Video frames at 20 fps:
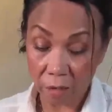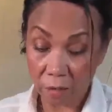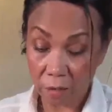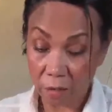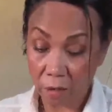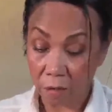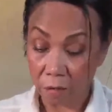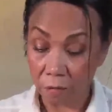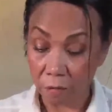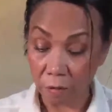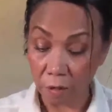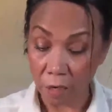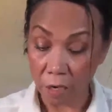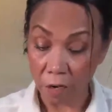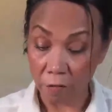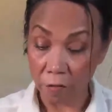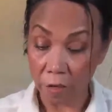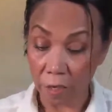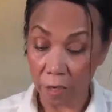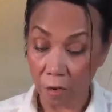so
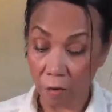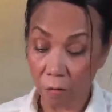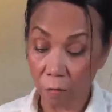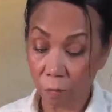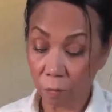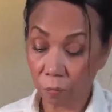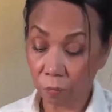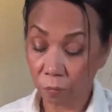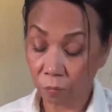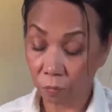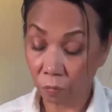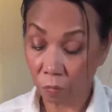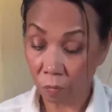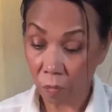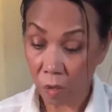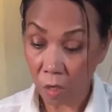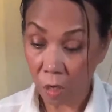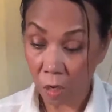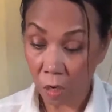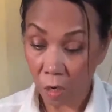there we go.
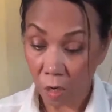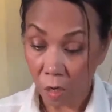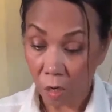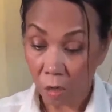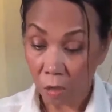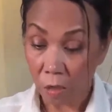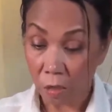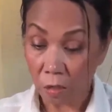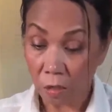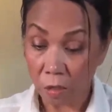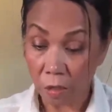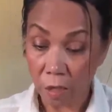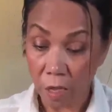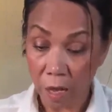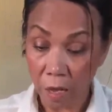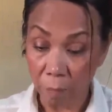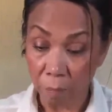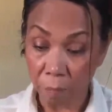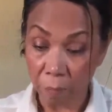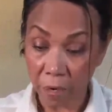This is
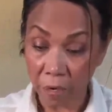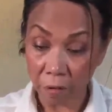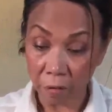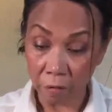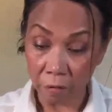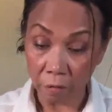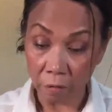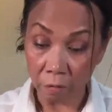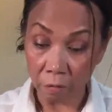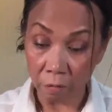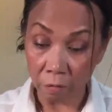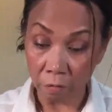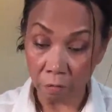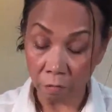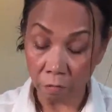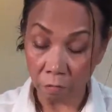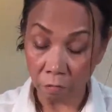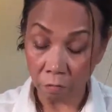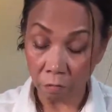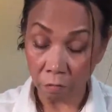that big
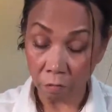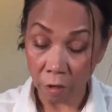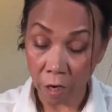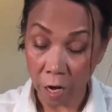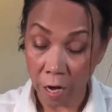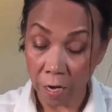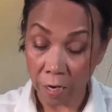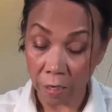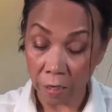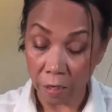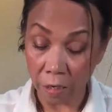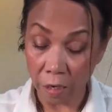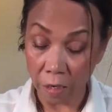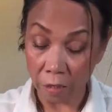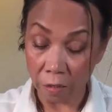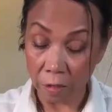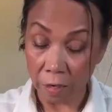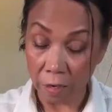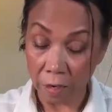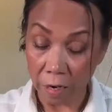cake.
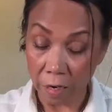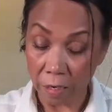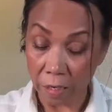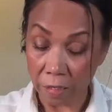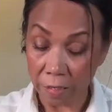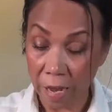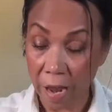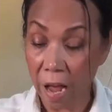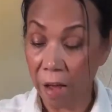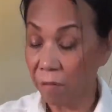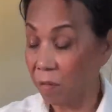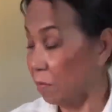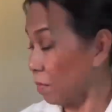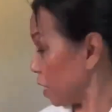There's half of